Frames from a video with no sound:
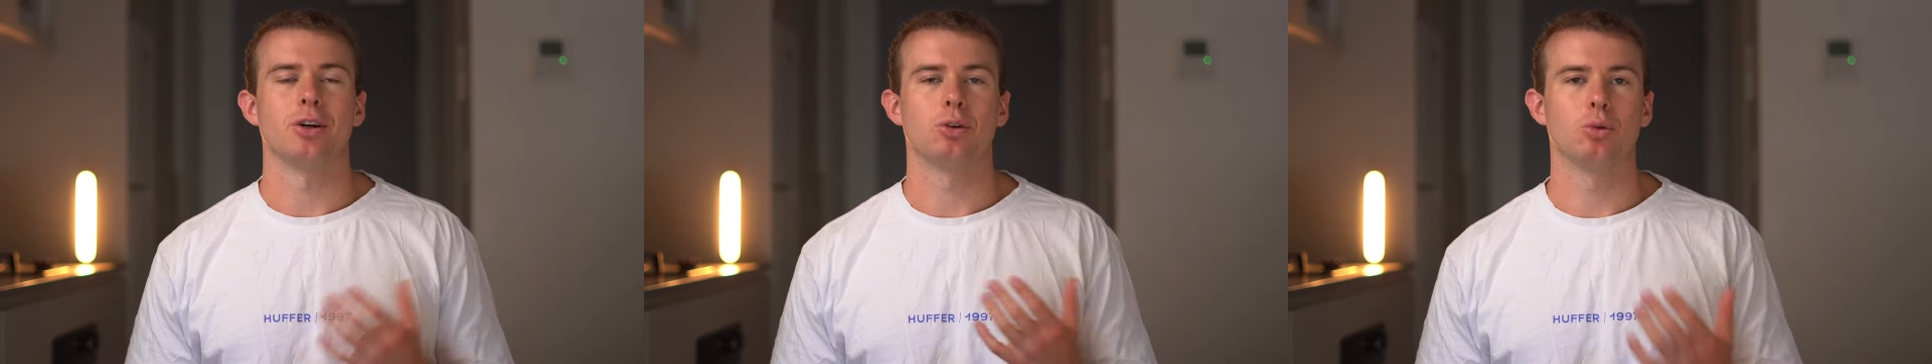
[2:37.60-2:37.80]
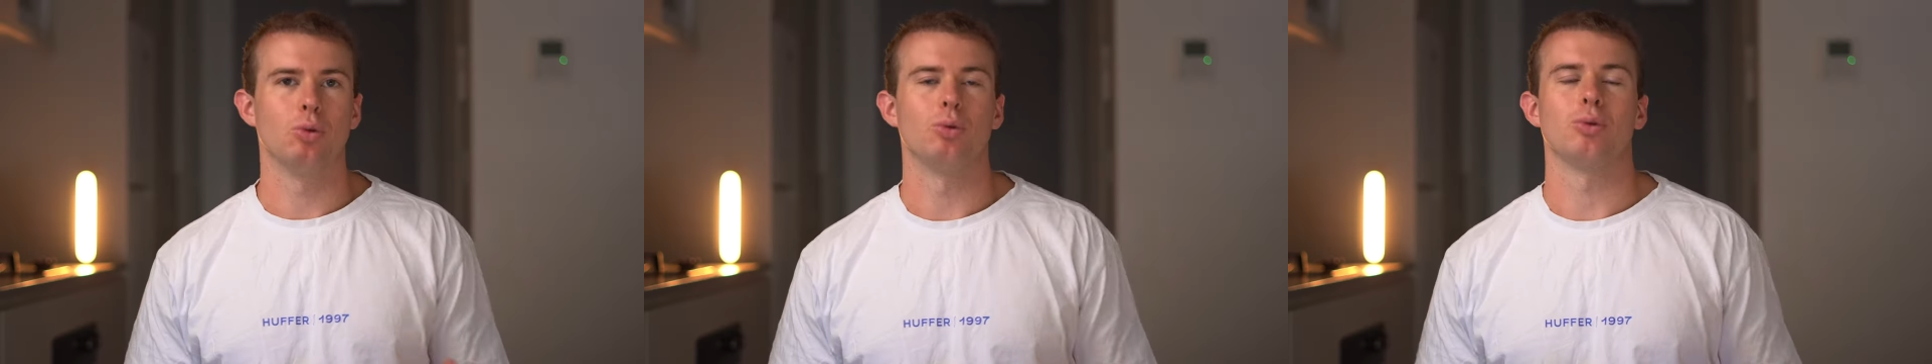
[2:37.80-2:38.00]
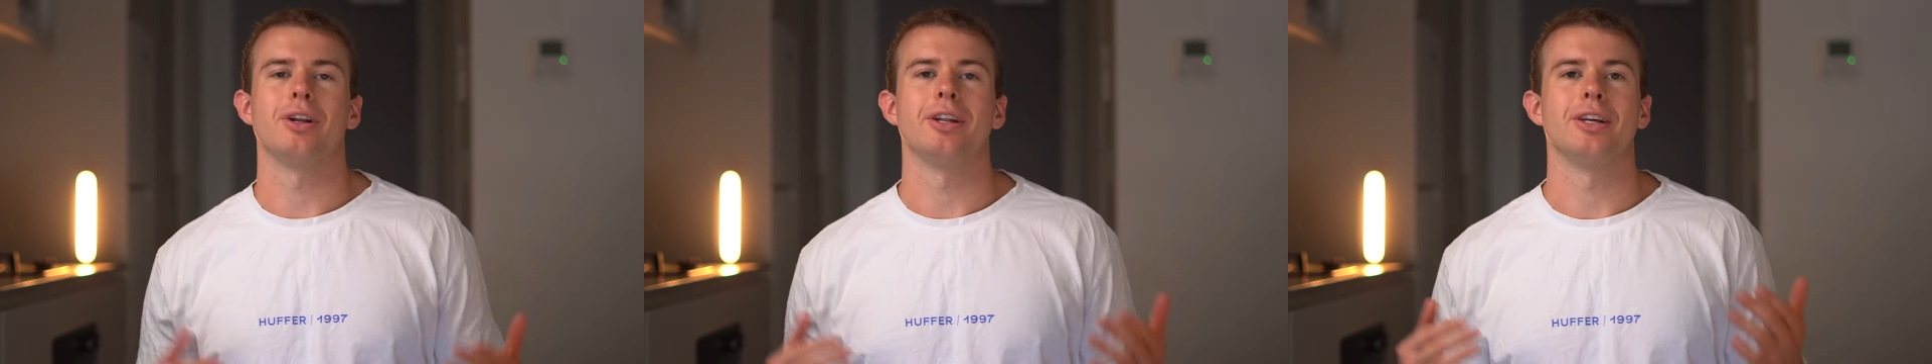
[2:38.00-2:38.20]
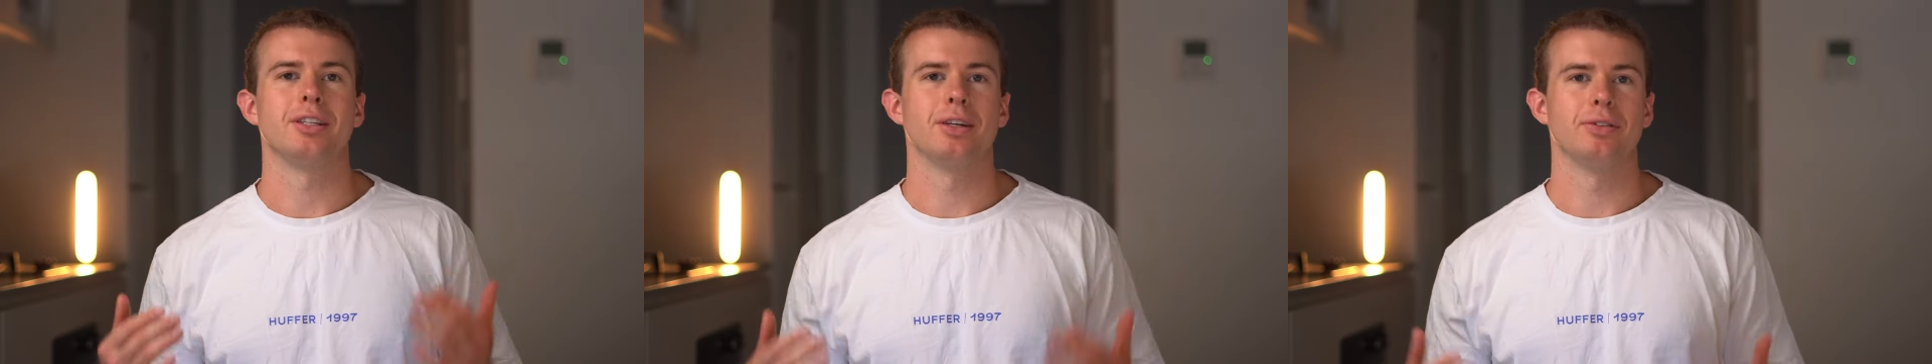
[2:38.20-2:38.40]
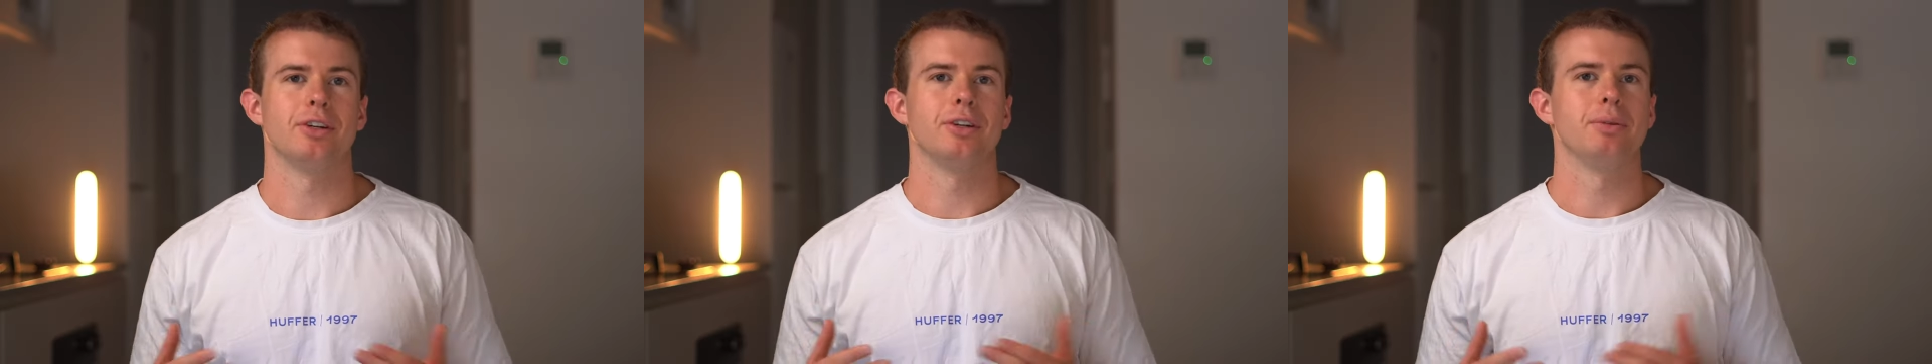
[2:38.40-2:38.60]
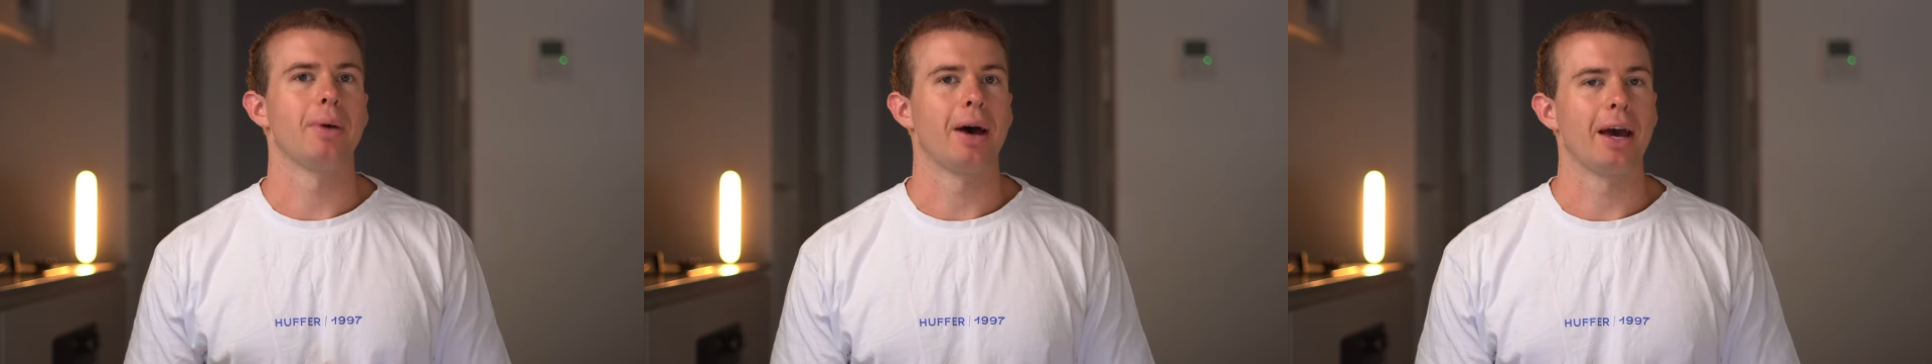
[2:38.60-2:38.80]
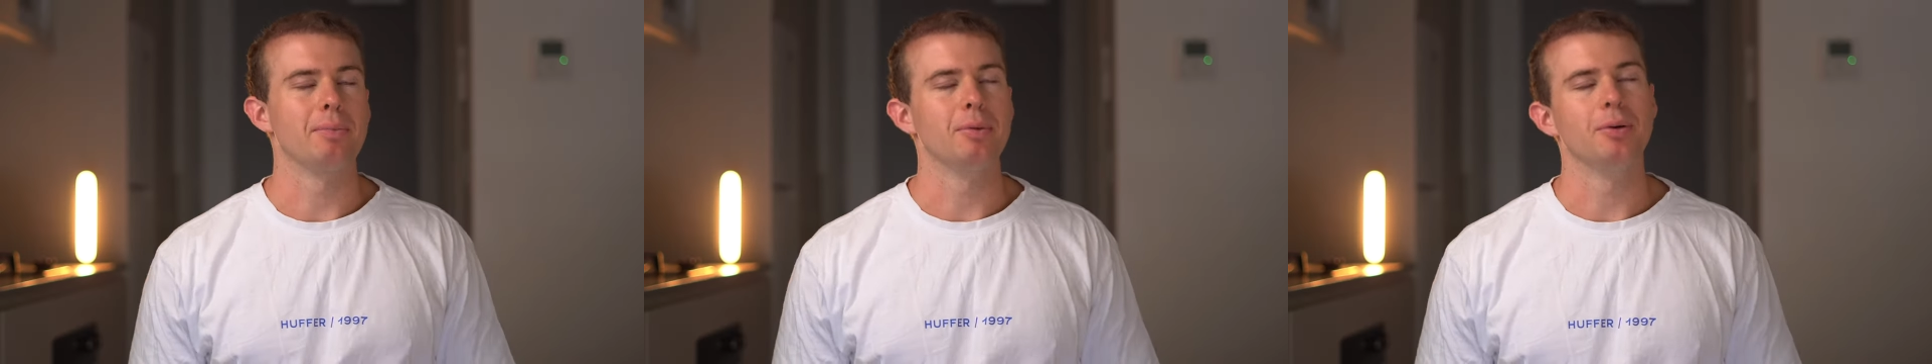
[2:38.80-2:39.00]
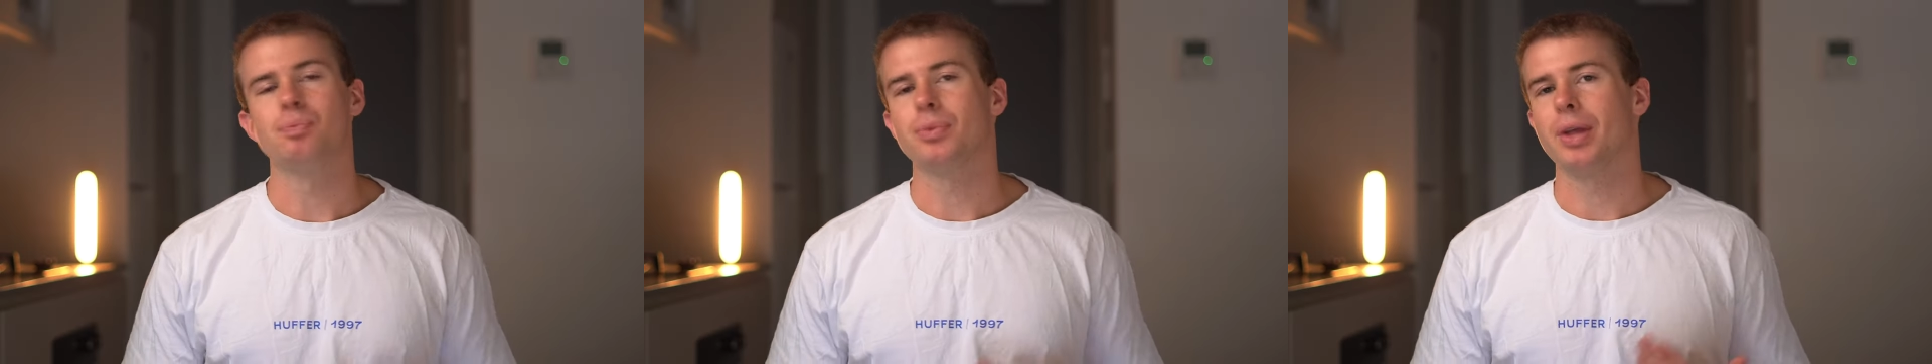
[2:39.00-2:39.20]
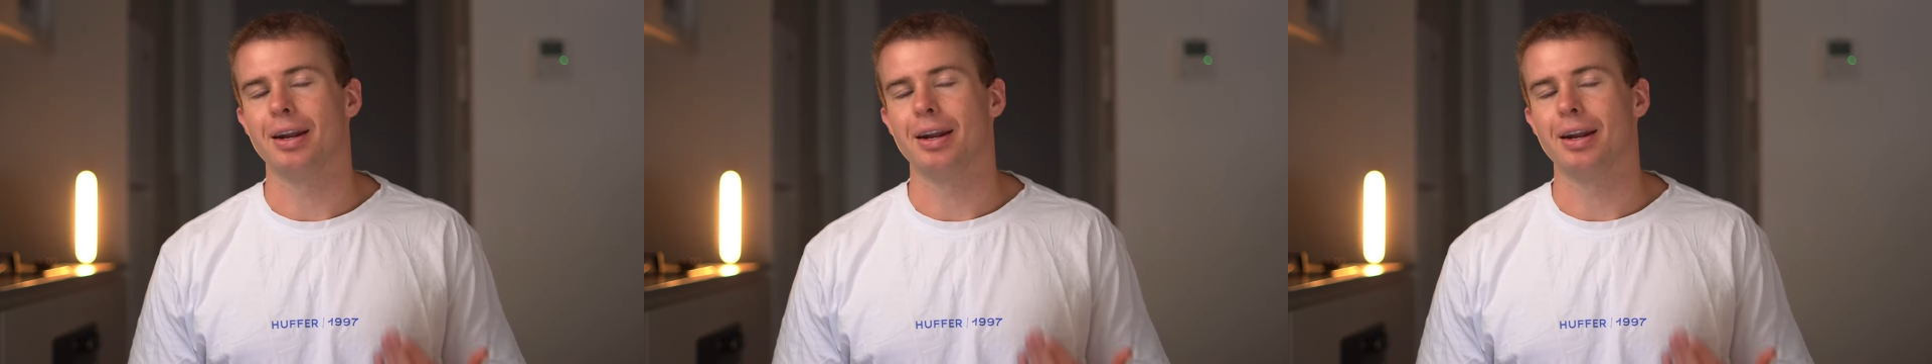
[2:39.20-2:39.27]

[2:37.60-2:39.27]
a quarterly dividend payment,